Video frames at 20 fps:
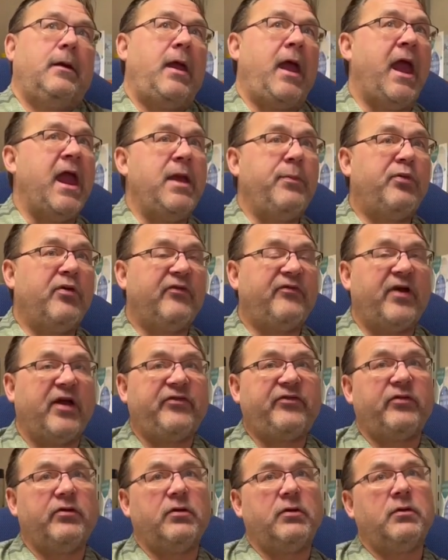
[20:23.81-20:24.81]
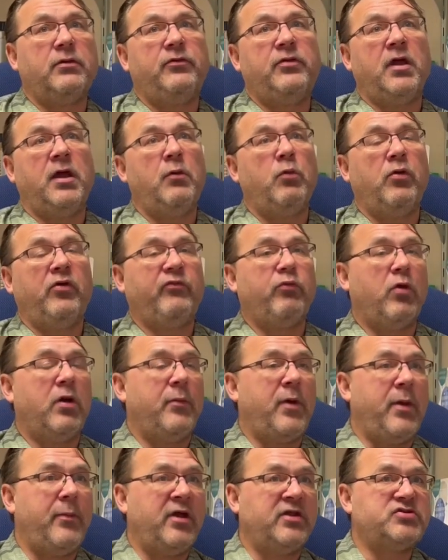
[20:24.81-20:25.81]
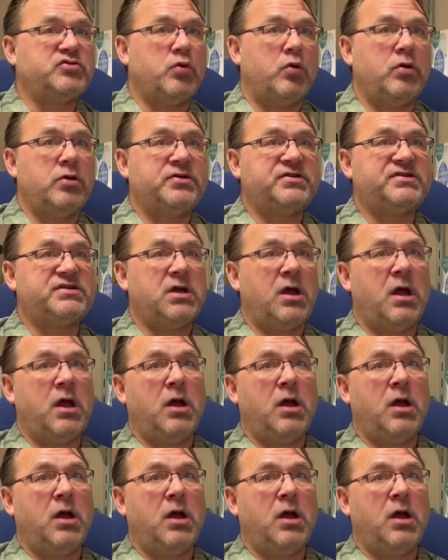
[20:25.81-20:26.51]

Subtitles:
a professor that was one of my mentors,